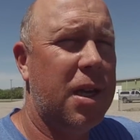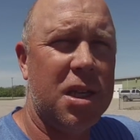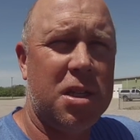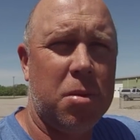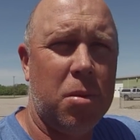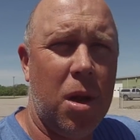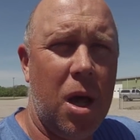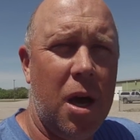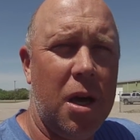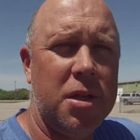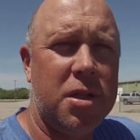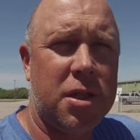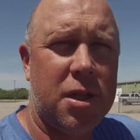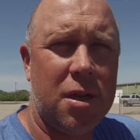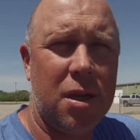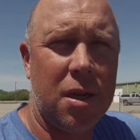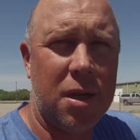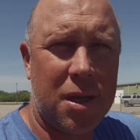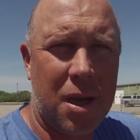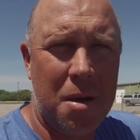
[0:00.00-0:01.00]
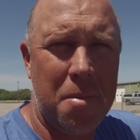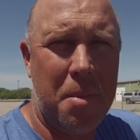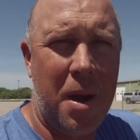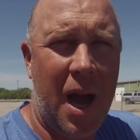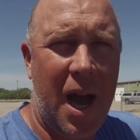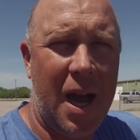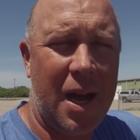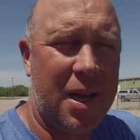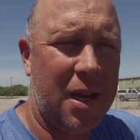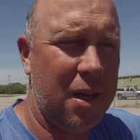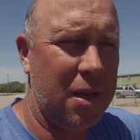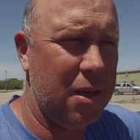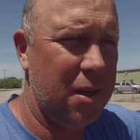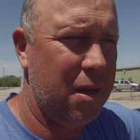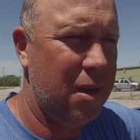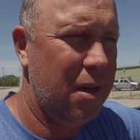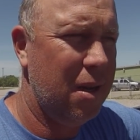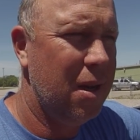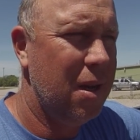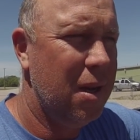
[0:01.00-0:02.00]
get some lunch, come back and
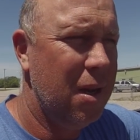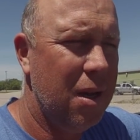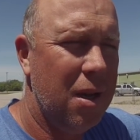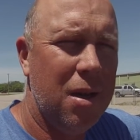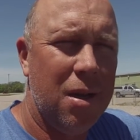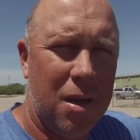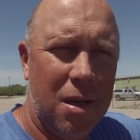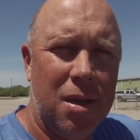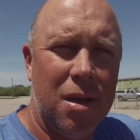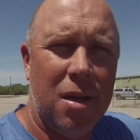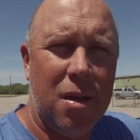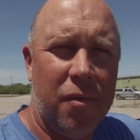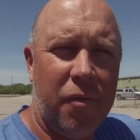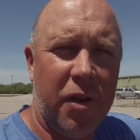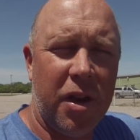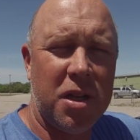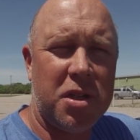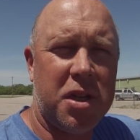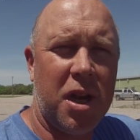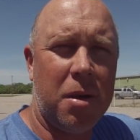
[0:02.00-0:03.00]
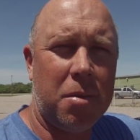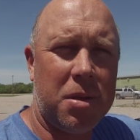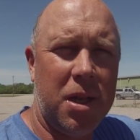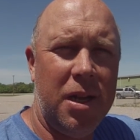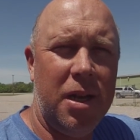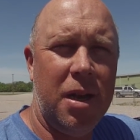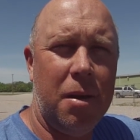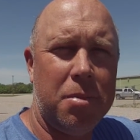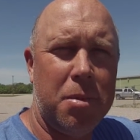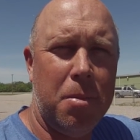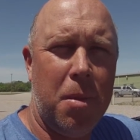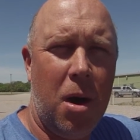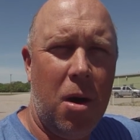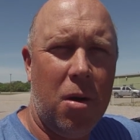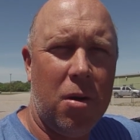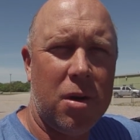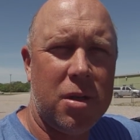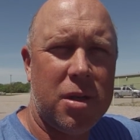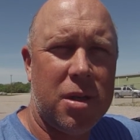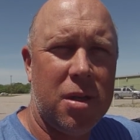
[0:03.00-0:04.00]
finish up cleaning up the
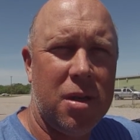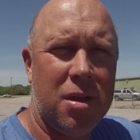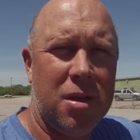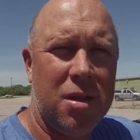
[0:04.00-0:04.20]
mowers.